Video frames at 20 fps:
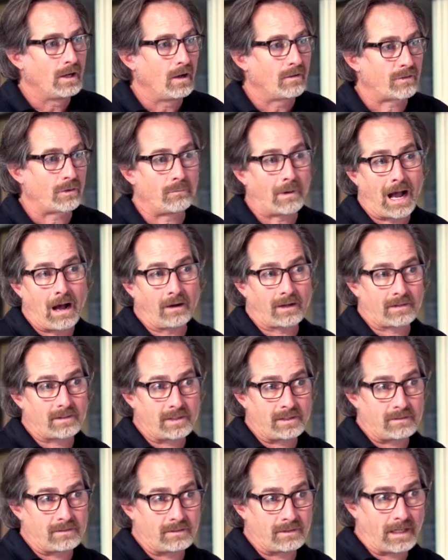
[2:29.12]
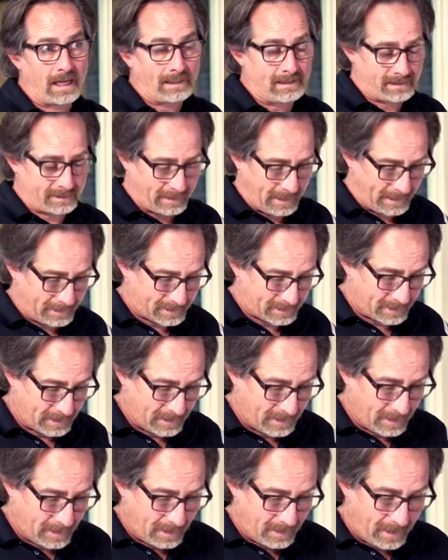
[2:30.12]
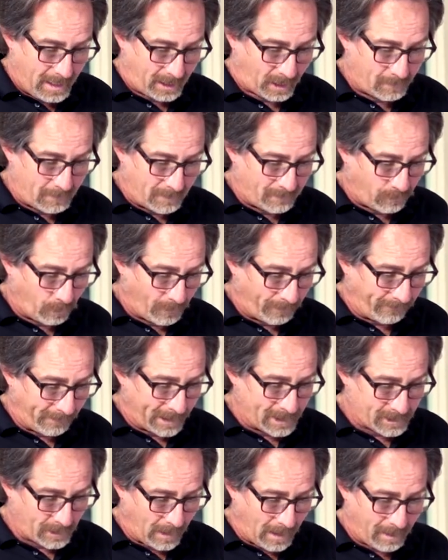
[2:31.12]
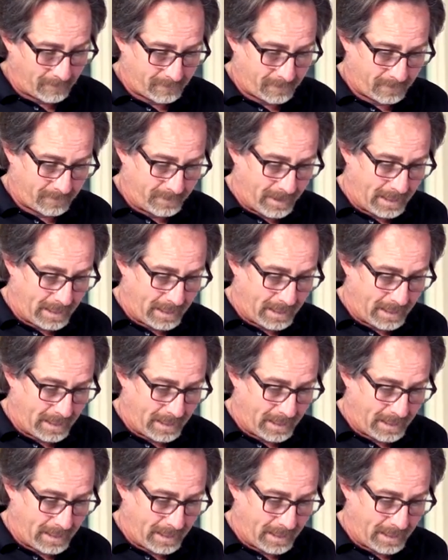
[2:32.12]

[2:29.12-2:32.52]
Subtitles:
from out of the United States, it could be 4 grades off.